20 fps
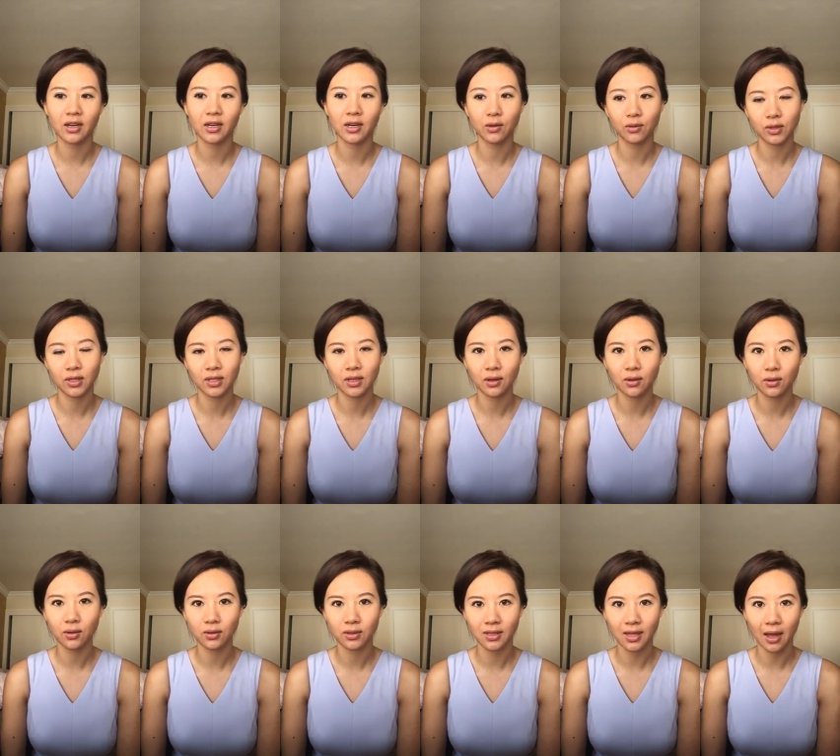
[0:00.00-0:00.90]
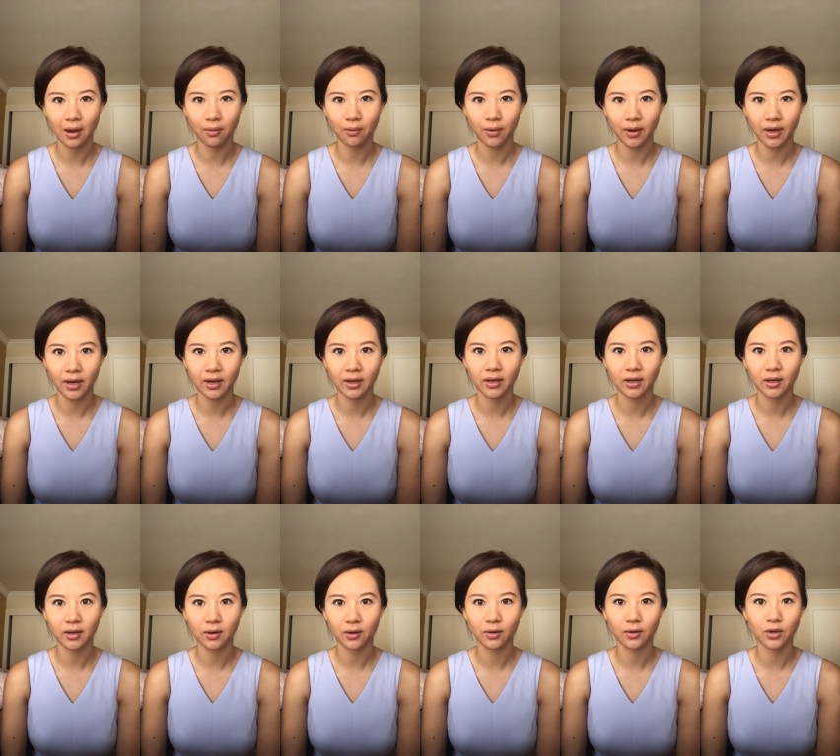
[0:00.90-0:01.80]
new skills that way.
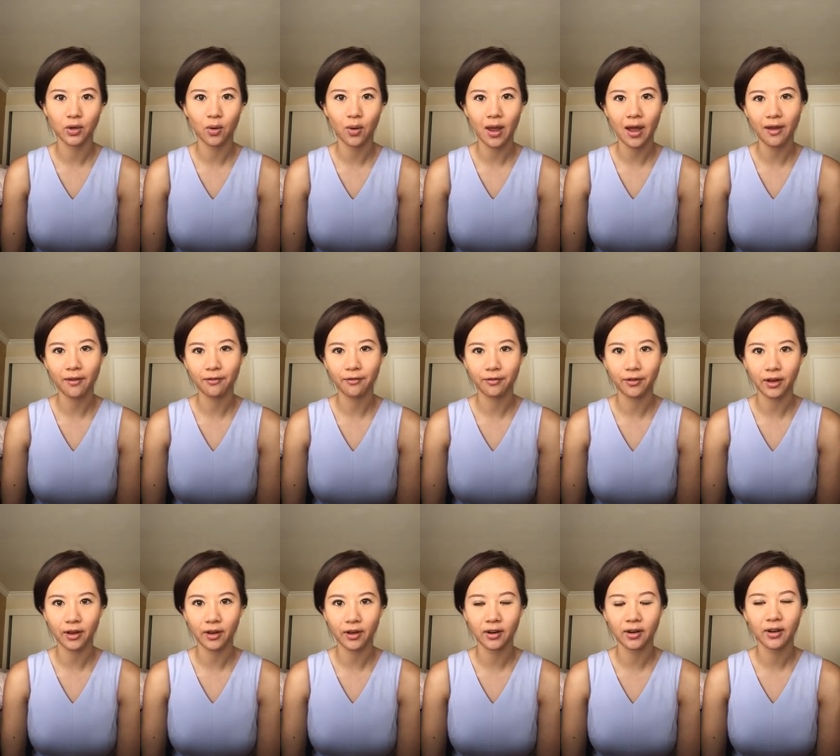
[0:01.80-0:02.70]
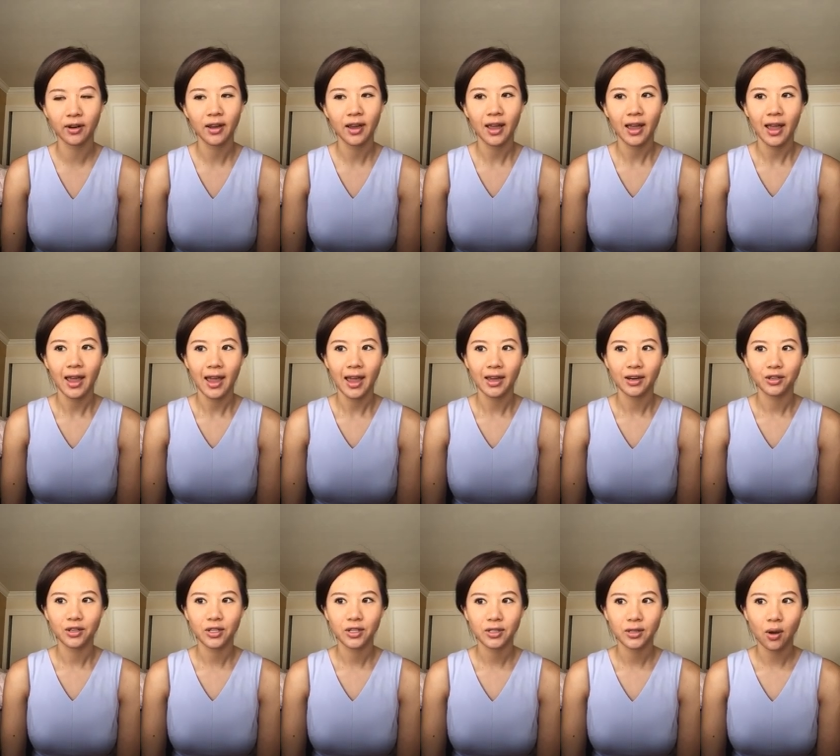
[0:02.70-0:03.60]
You know, don't have fear. And
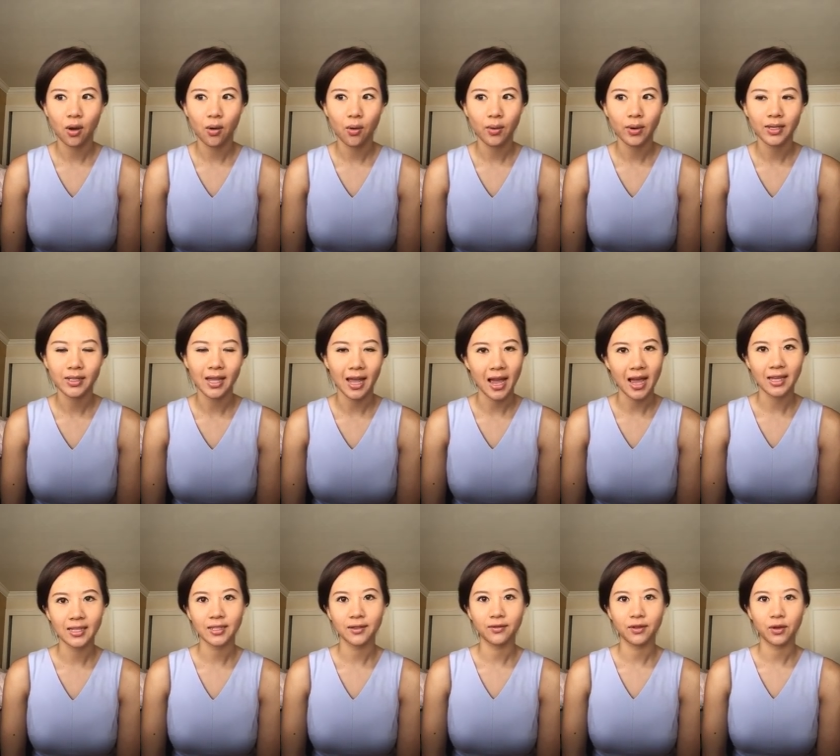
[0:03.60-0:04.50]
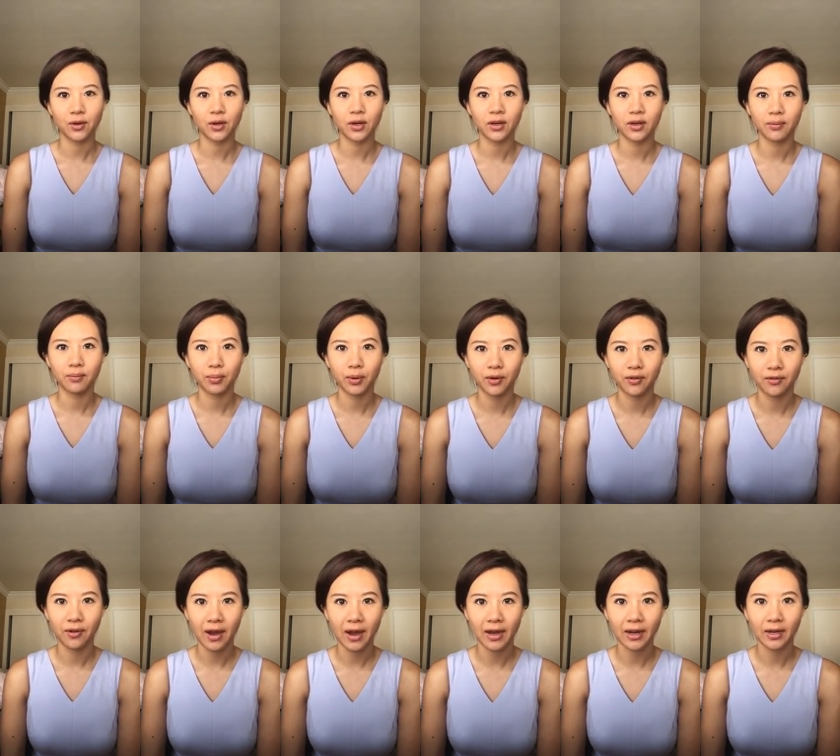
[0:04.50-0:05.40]
just always ask if you could
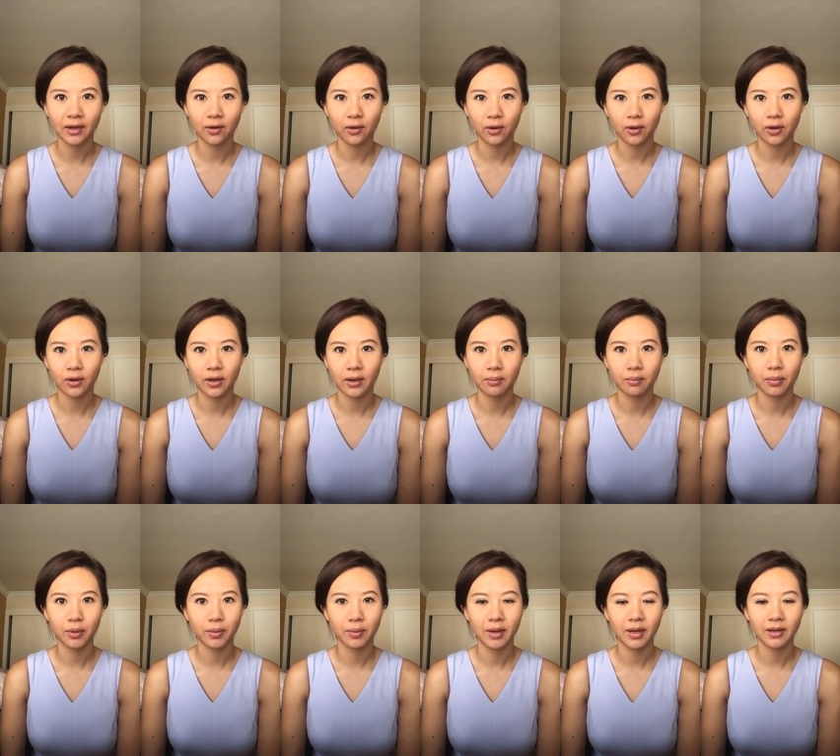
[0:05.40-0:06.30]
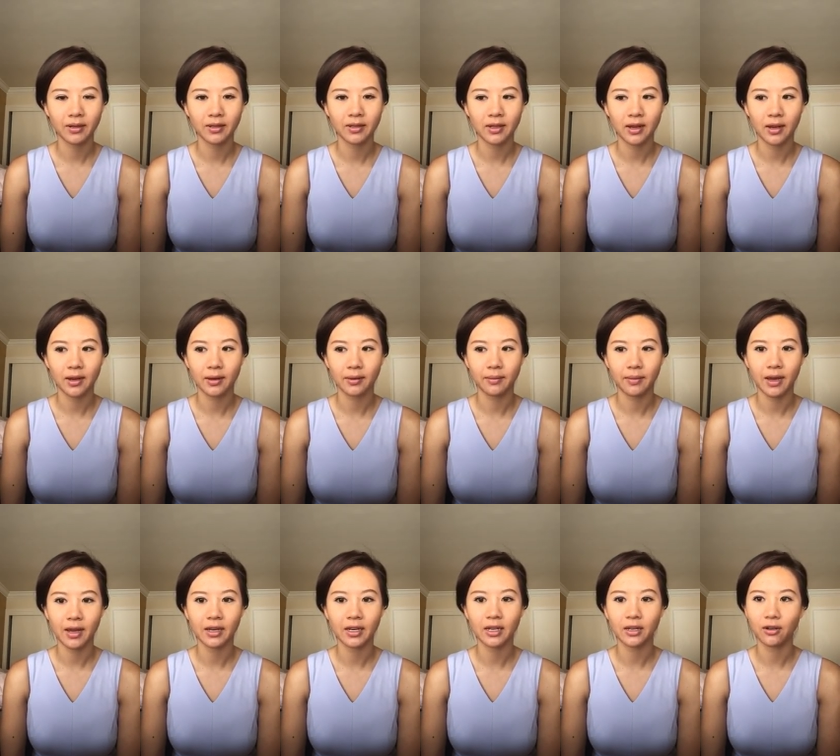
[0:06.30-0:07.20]
provide or implement um,
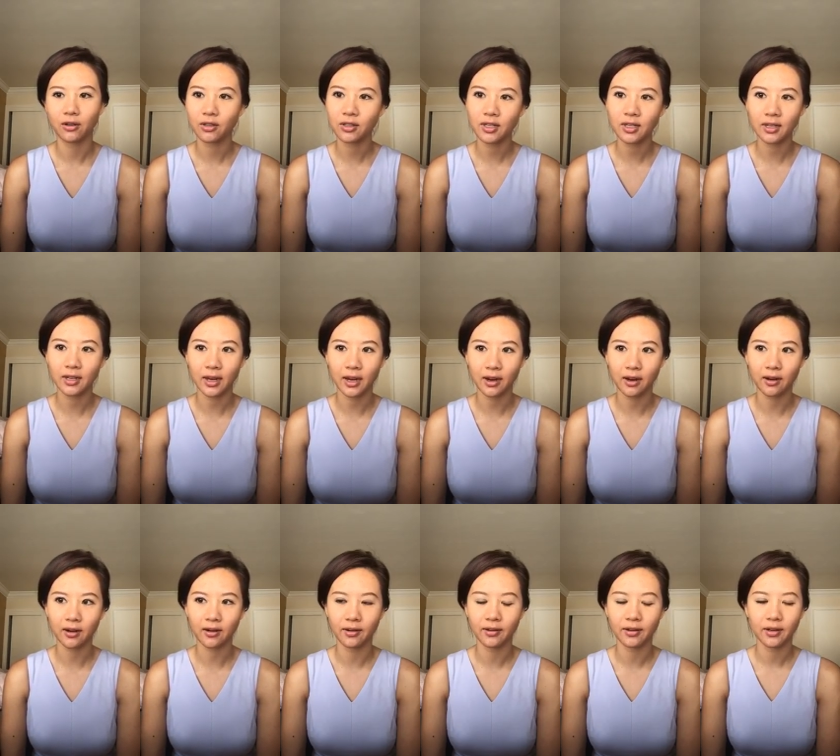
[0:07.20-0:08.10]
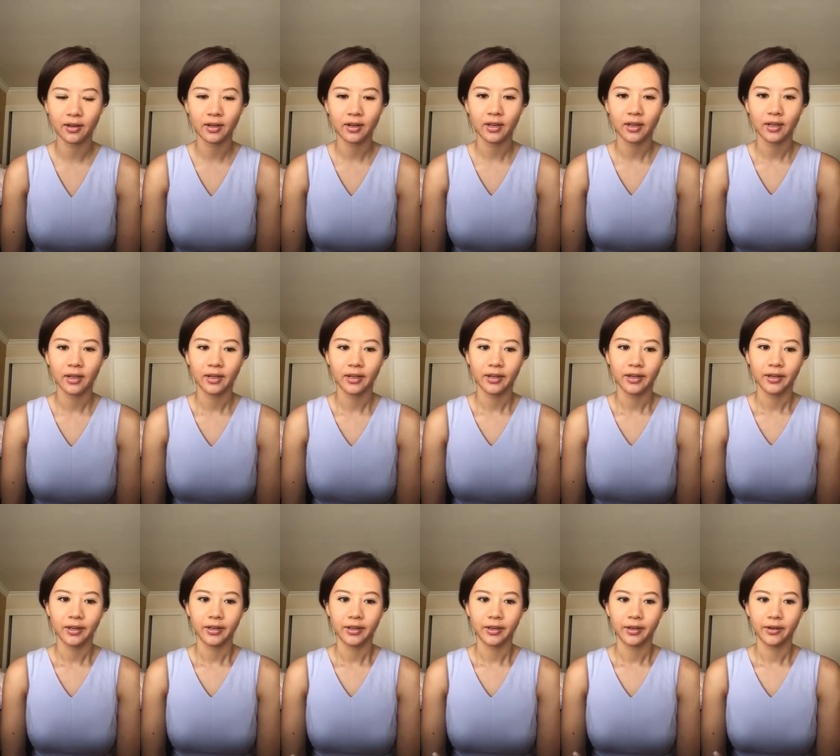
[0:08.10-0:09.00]
any nursing care,
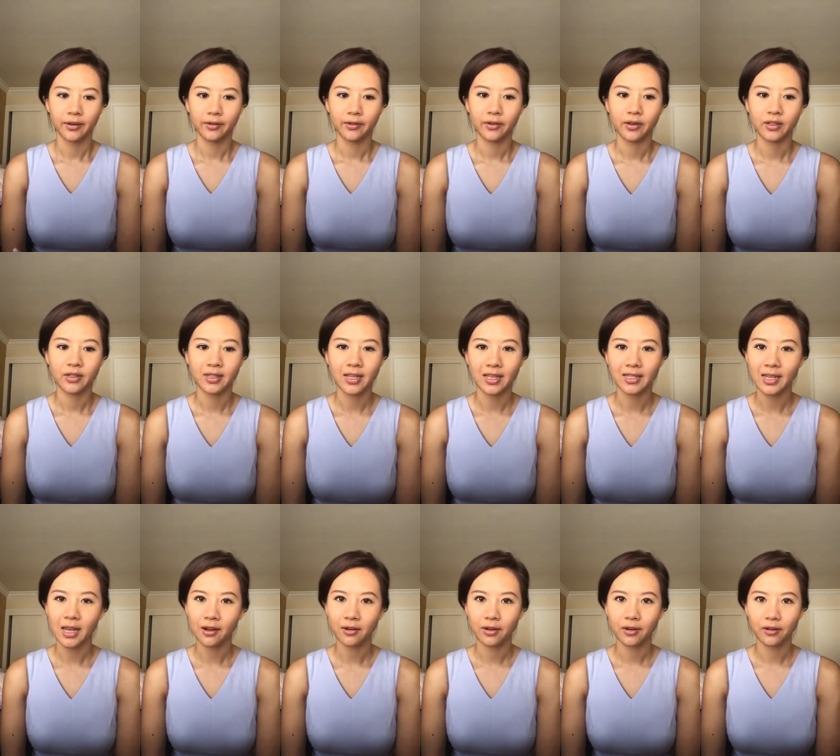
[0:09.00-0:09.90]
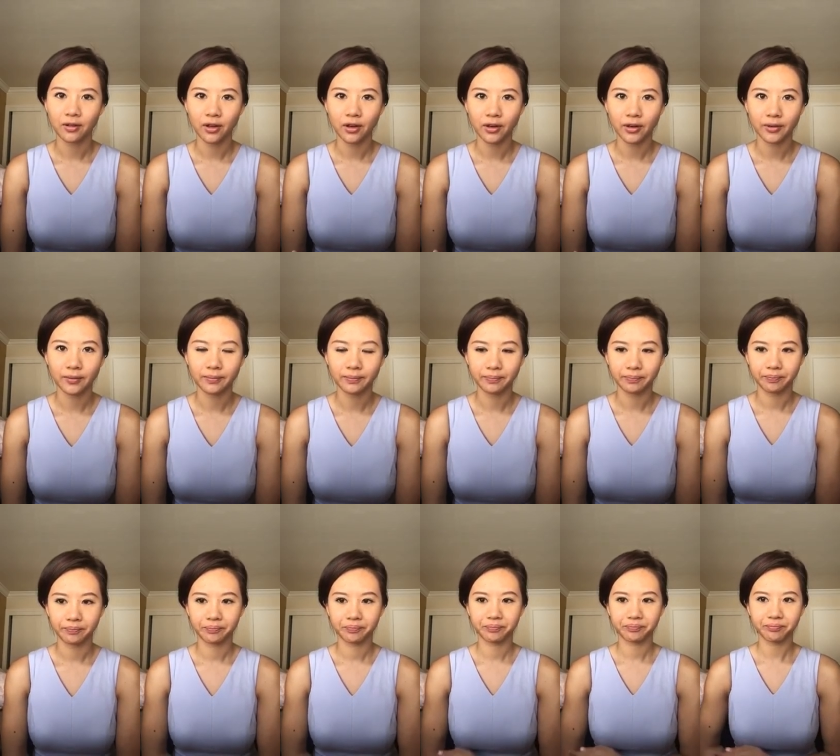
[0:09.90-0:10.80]
you know, because that's how you learn.
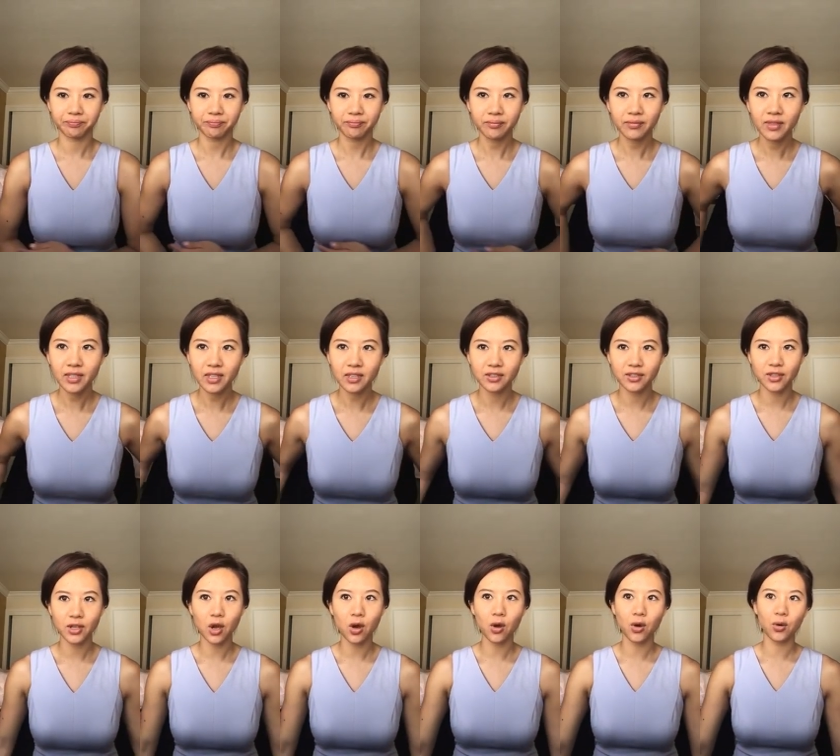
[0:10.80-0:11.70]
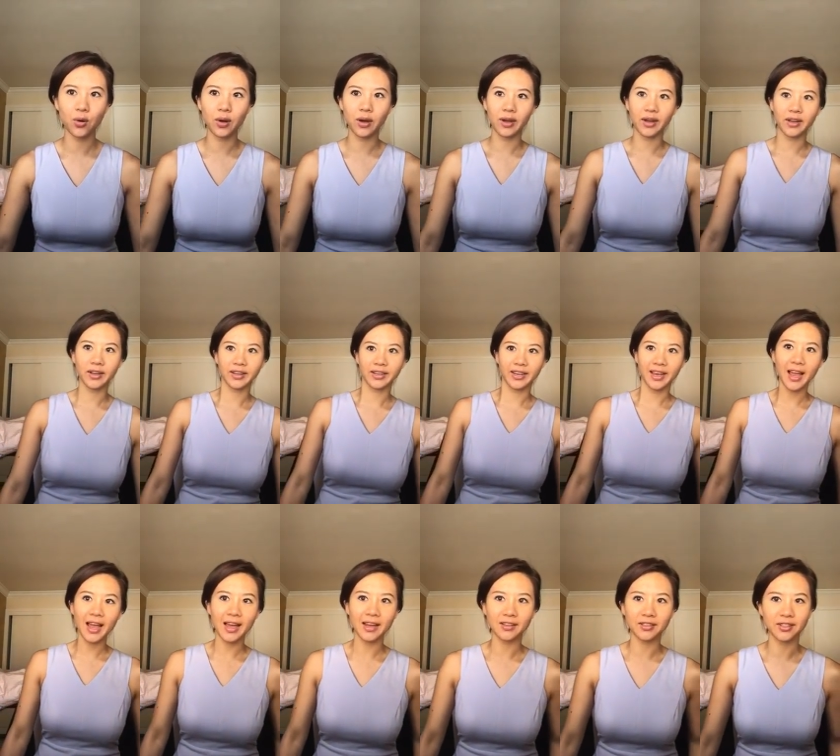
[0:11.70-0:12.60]
So, uh,
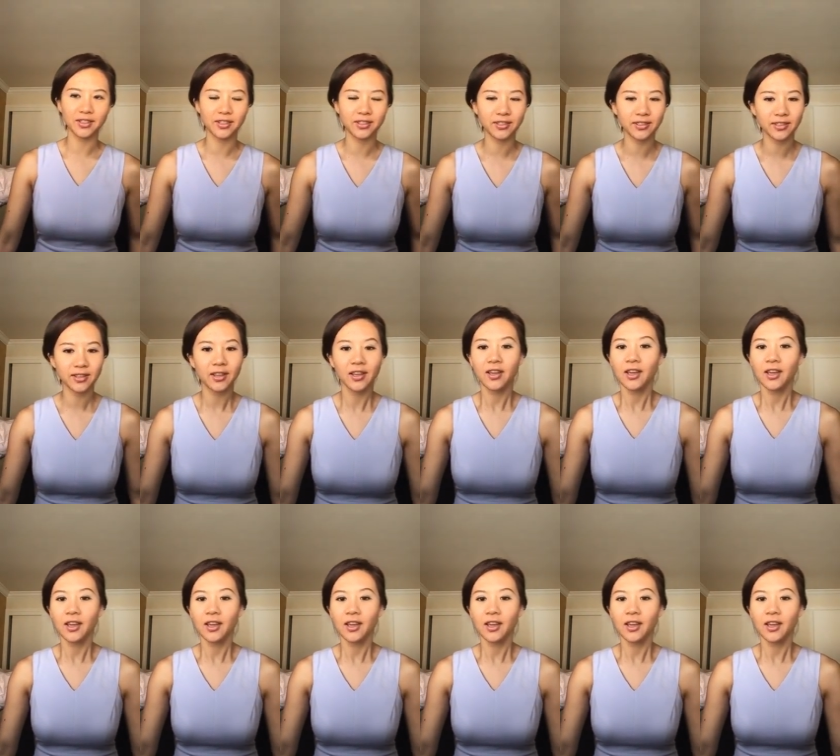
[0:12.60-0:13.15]
yeah, just